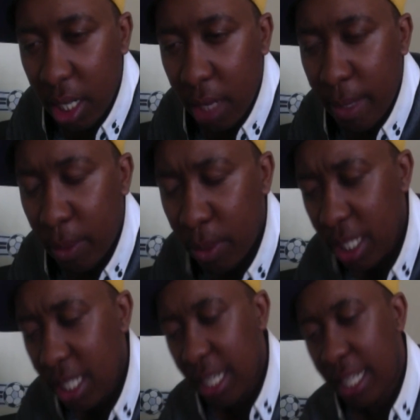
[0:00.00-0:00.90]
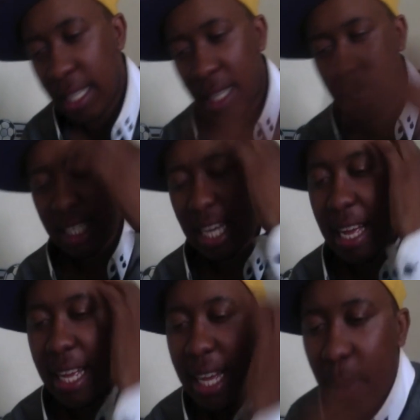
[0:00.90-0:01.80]
it was
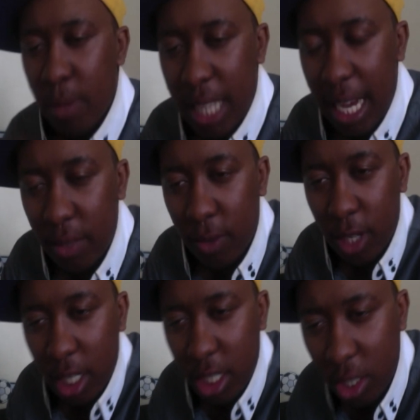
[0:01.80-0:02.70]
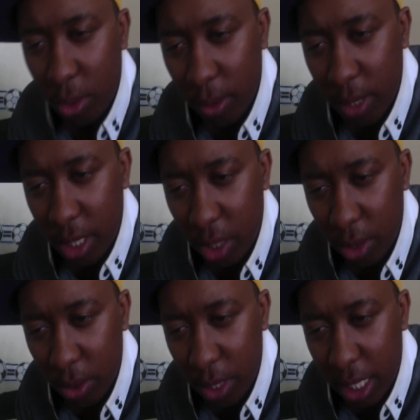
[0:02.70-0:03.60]
it was kind of what do you know
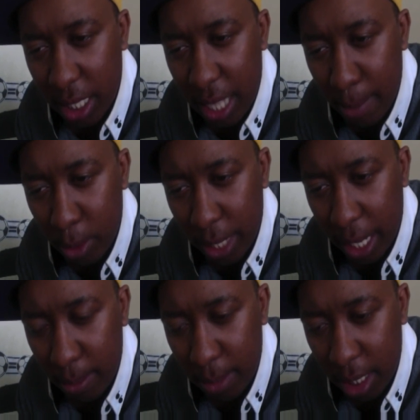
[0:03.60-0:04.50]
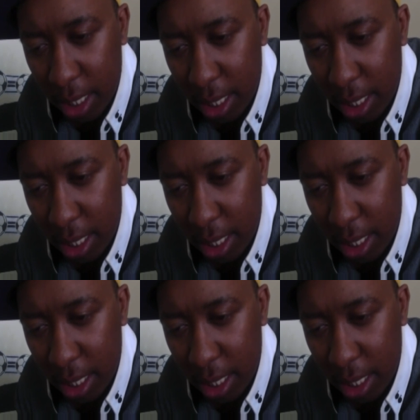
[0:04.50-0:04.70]
those the demo games?